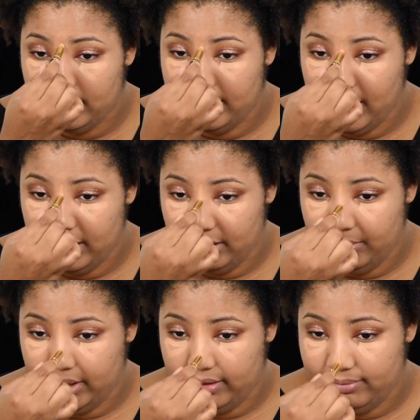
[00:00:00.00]
down the
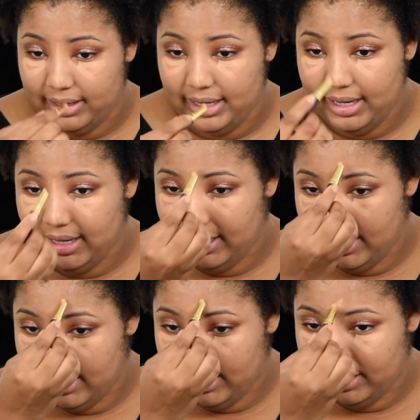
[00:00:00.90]
middle of my
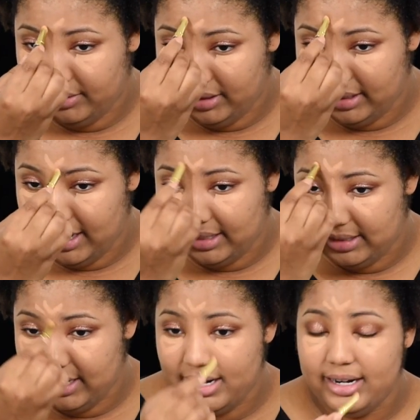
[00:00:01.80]
head, 3
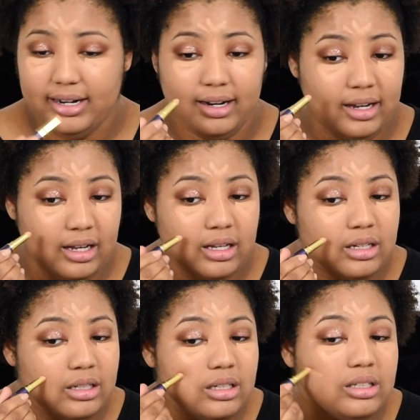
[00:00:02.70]
lines there,
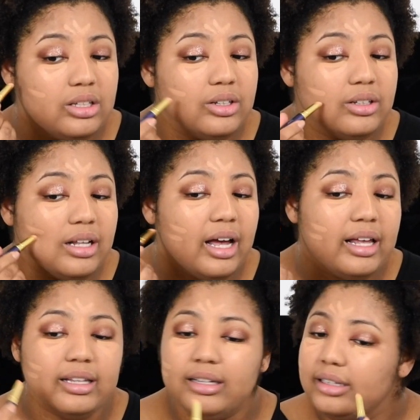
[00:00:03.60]
2
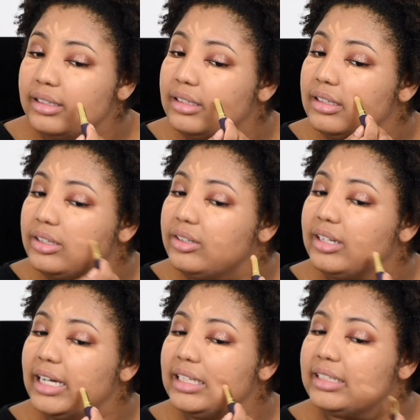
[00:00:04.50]
lines
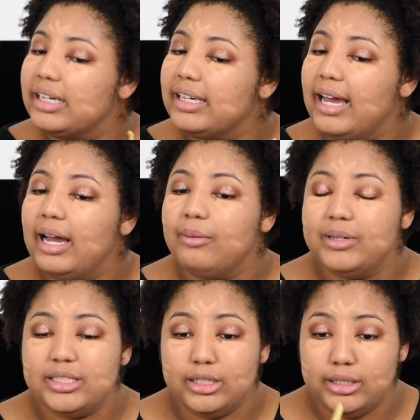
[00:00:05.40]
like cat
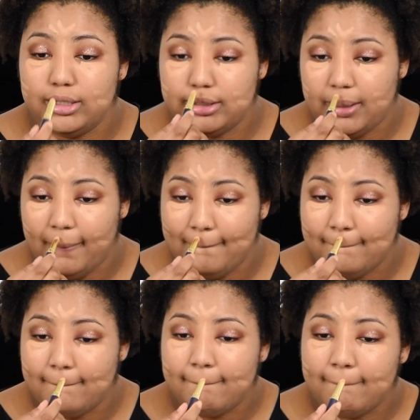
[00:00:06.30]
whiskers,
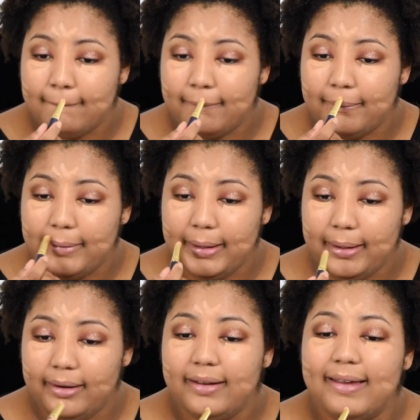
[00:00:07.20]

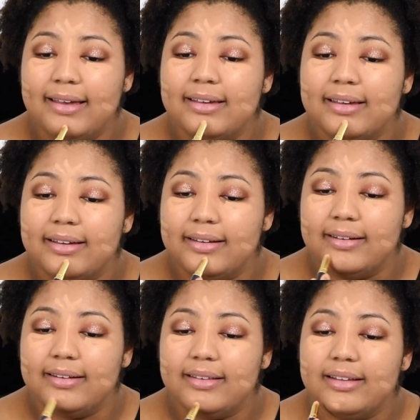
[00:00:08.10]
there and
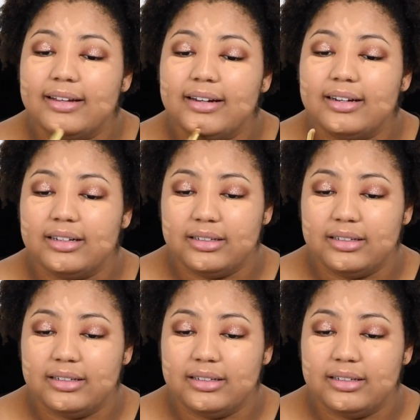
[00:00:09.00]
there.